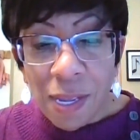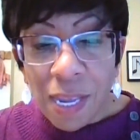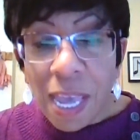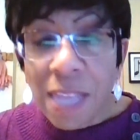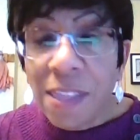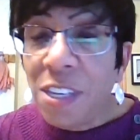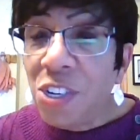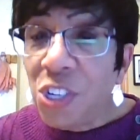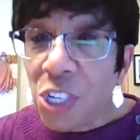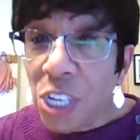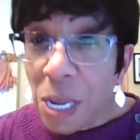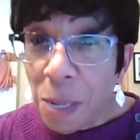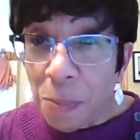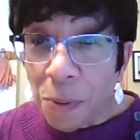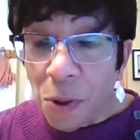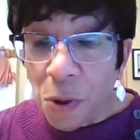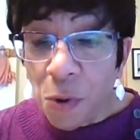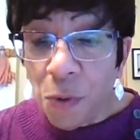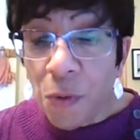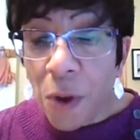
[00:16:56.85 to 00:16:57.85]
And the sheep
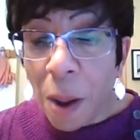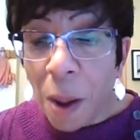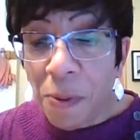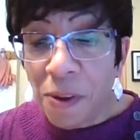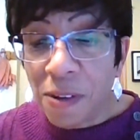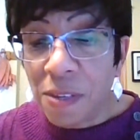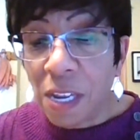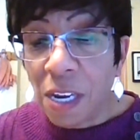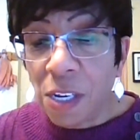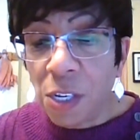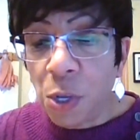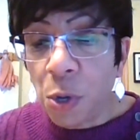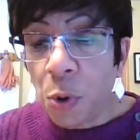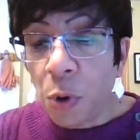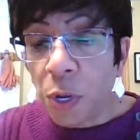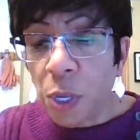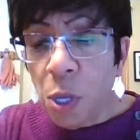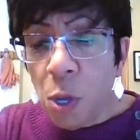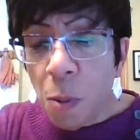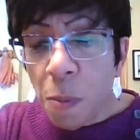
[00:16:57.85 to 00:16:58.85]
who represent
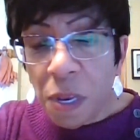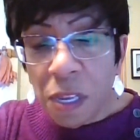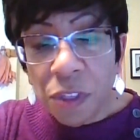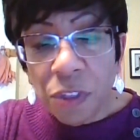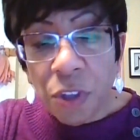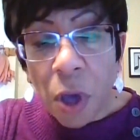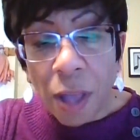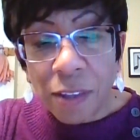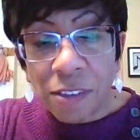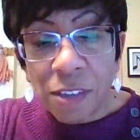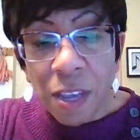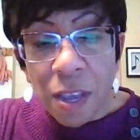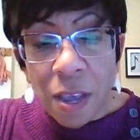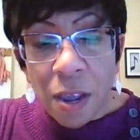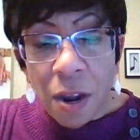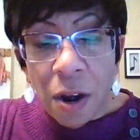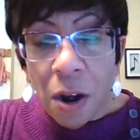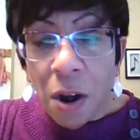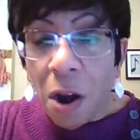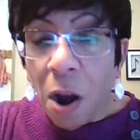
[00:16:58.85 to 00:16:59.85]
your human thoughts
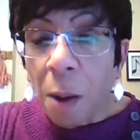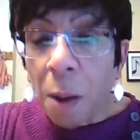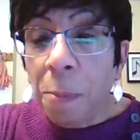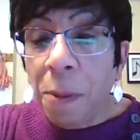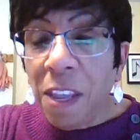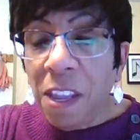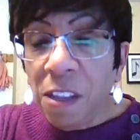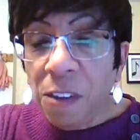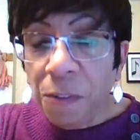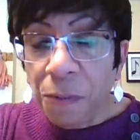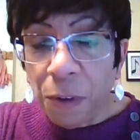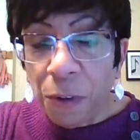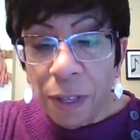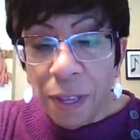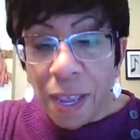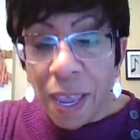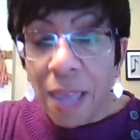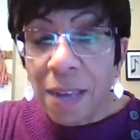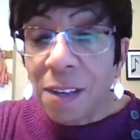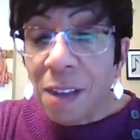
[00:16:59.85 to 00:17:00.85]
are peaceful
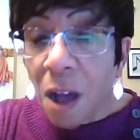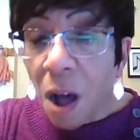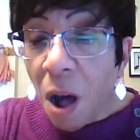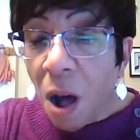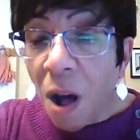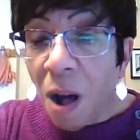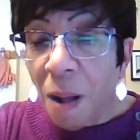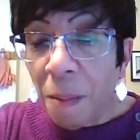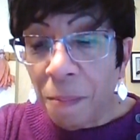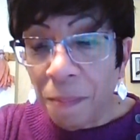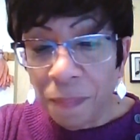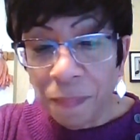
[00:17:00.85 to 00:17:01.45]
and calm.